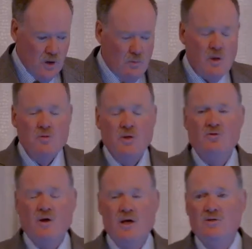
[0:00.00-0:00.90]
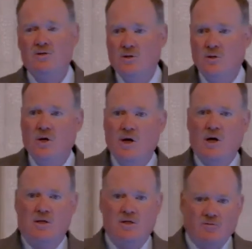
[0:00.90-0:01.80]
in which we tried to
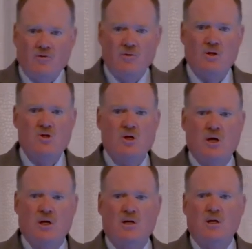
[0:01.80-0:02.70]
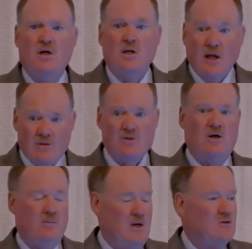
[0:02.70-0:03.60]
differentiate
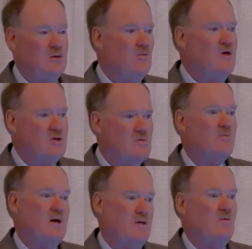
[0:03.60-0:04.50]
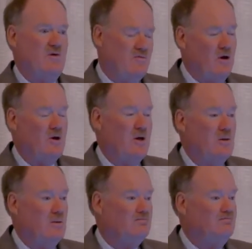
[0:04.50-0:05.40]
lifestyle medicine, which is, by the way,
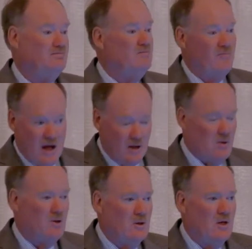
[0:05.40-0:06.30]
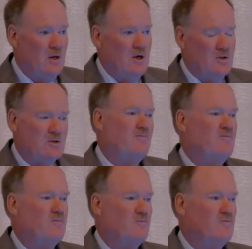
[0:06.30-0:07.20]
very valuable,
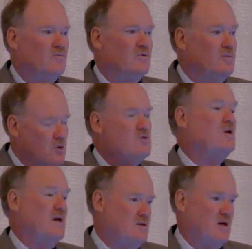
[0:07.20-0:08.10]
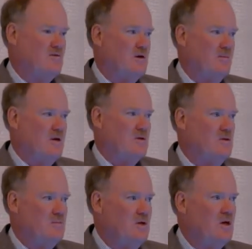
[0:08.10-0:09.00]
to personalized lifestyle
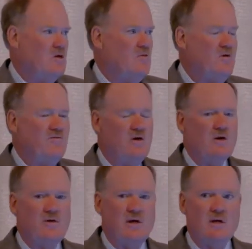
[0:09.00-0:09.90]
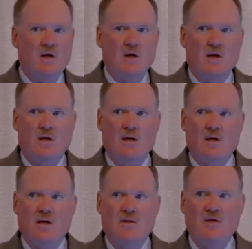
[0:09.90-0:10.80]
medicine, because we feel that
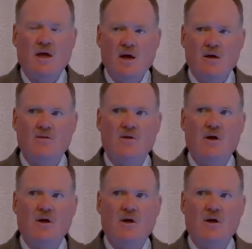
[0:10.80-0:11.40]
the health